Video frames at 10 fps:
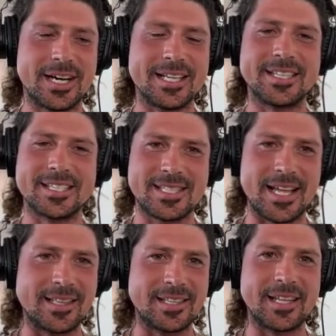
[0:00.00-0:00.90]

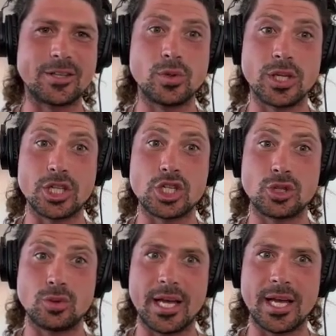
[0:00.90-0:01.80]
understanding that we reach
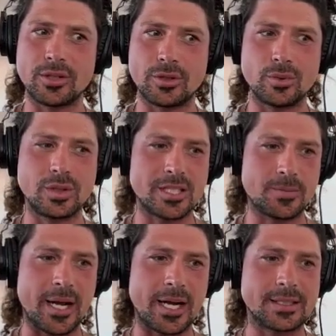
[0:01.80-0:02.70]
today through this
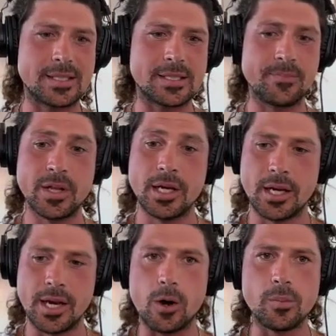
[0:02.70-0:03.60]
practice,
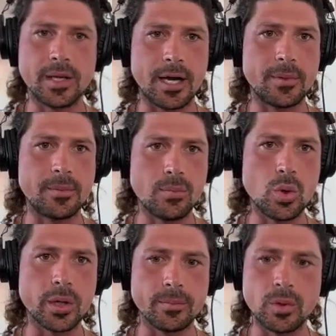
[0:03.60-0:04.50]
now becoming more
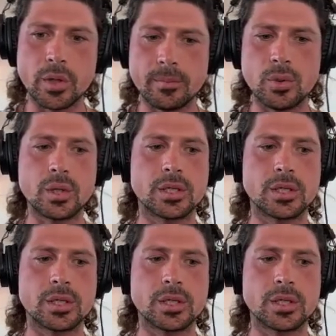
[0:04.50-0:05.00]
and more and more